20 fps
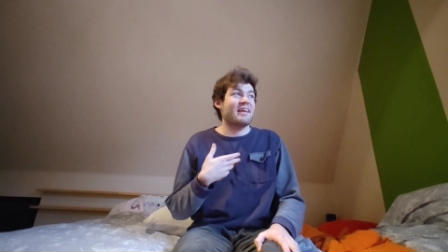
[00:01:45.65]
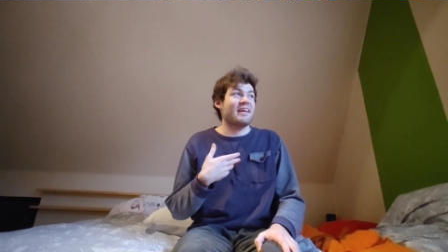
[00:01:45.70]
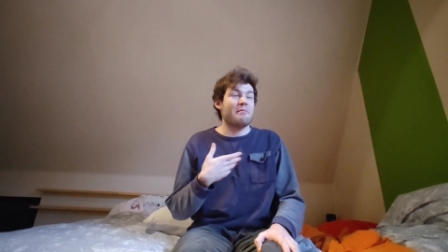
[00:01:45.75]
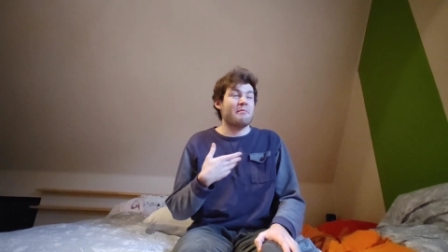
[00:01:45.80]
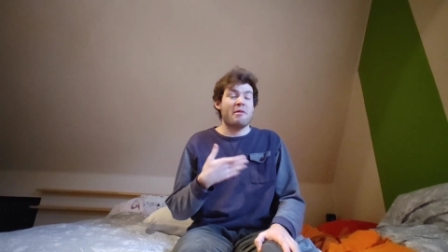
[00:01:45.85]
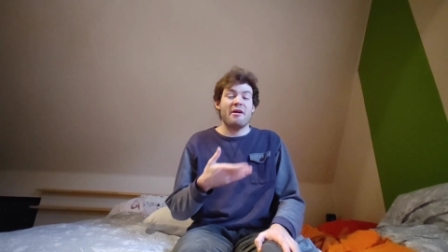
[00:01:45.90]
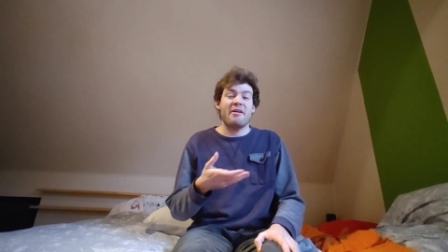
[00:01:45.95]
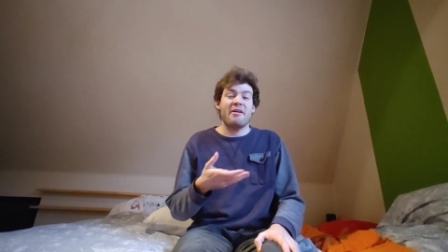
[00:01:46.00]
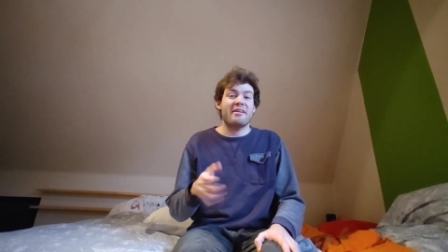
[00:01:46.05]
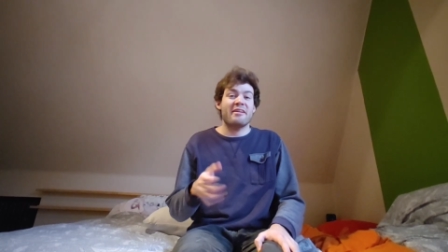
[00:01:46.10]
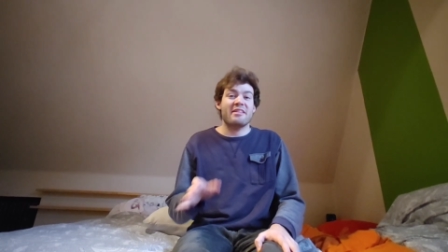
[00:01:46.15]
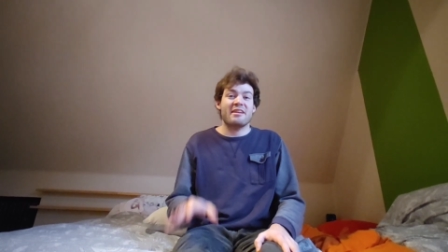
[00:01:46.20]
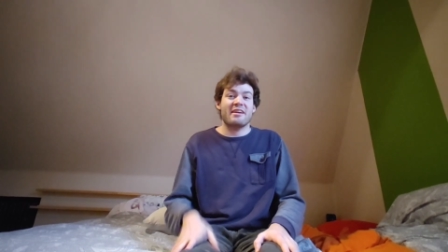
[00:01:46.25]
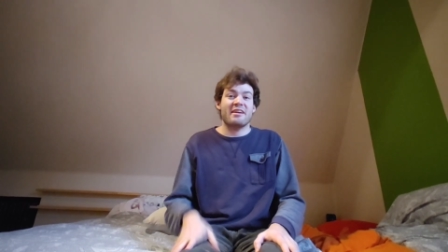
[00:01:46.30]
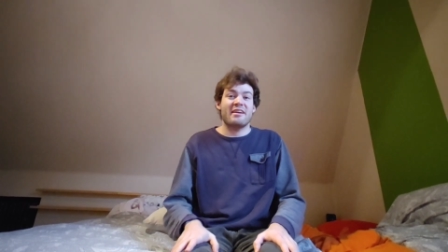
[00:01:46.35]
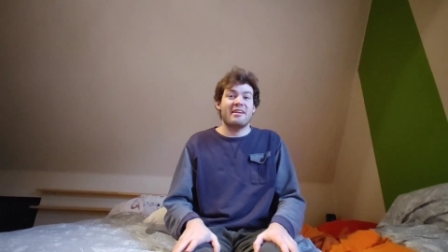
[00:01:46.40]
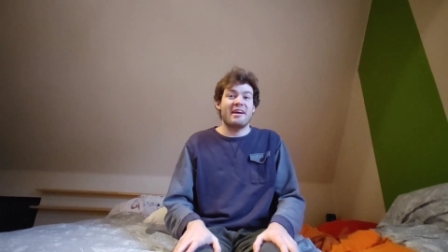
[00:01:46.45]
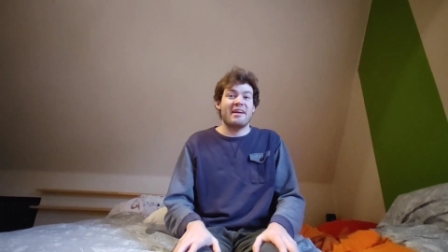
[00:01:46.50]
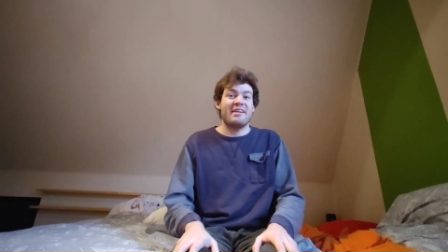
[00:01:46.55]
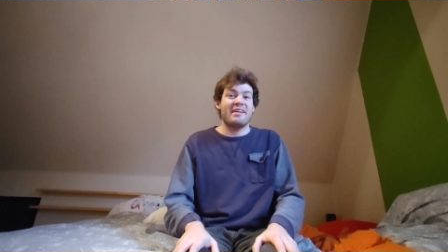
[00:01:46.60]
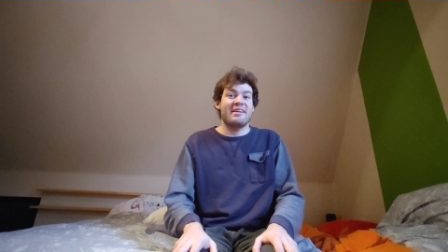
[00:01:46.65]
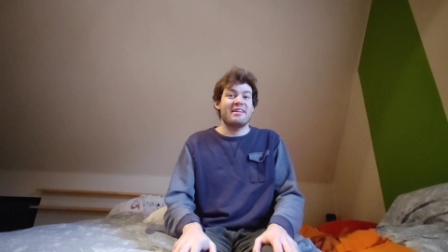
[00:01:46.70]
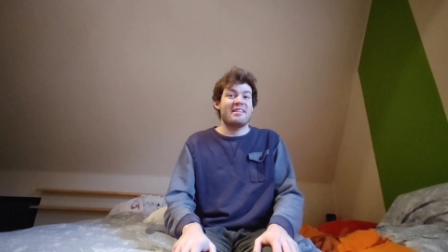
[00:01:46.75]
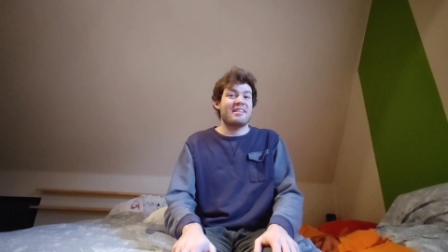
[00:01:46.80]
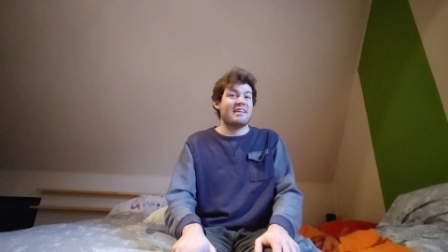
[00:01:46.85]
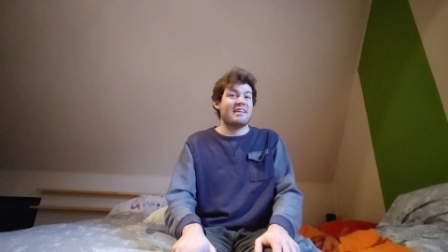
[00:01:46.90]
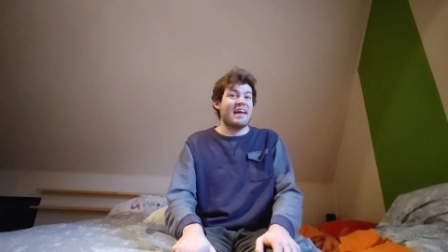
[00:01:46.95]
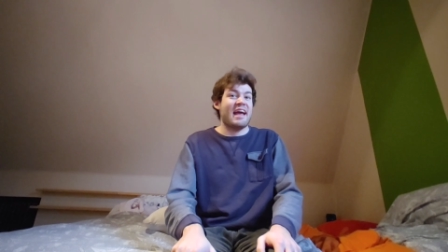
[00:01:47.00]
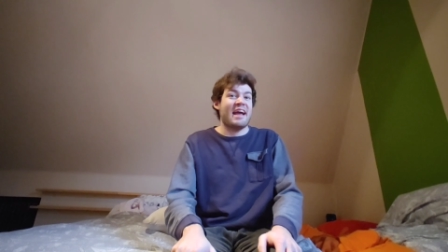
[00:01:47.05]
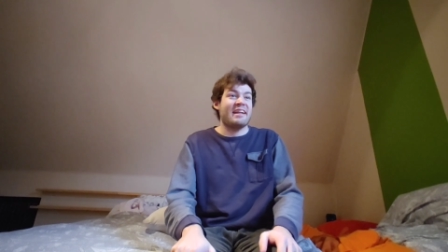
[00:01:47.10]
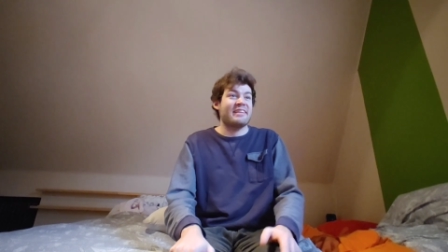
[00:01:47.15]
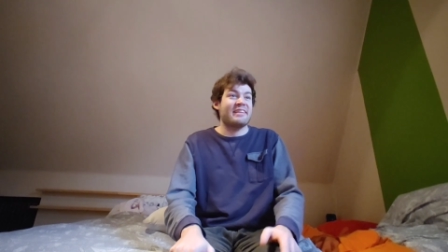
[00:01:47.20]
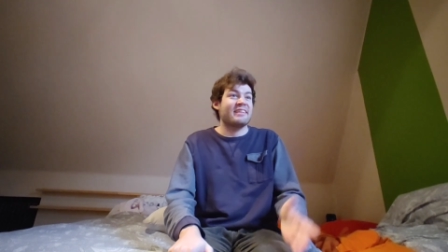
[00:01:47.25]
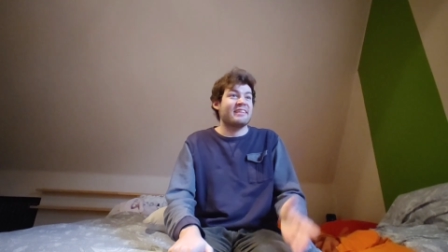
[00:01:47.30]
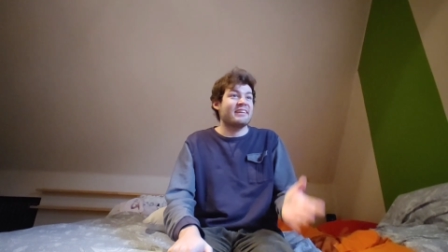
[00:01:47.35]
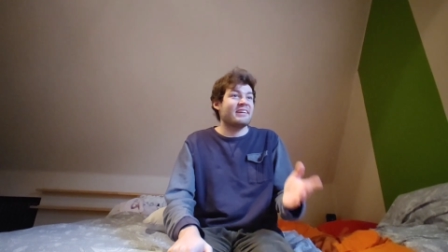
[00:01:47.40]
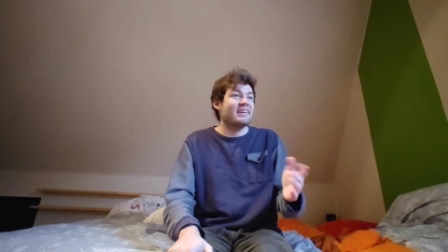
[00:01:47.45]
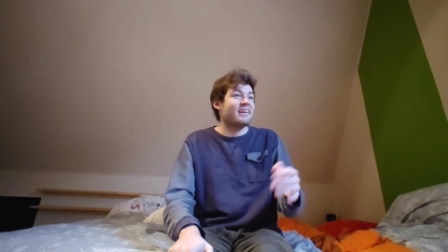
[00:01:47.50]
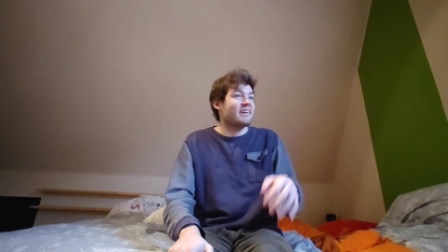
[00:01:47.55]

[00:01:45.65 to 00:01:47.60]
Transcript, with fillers: Americans and Canadians can't